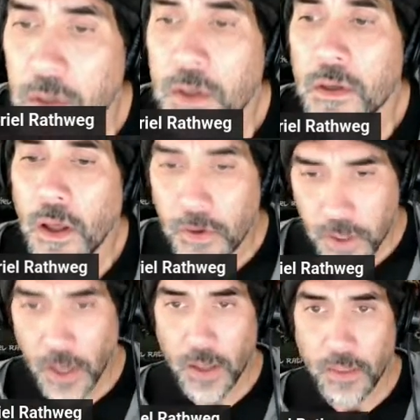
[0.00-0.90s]

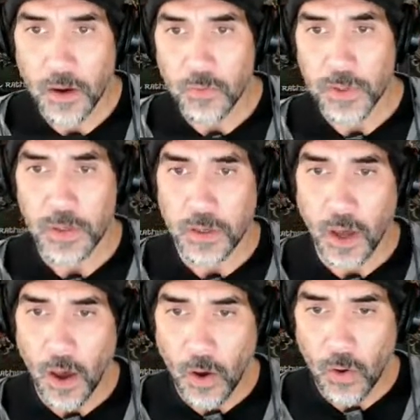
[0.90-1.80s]
Okay, there we go.
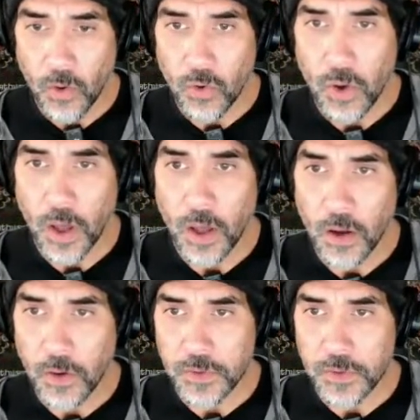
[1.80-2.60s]
All right,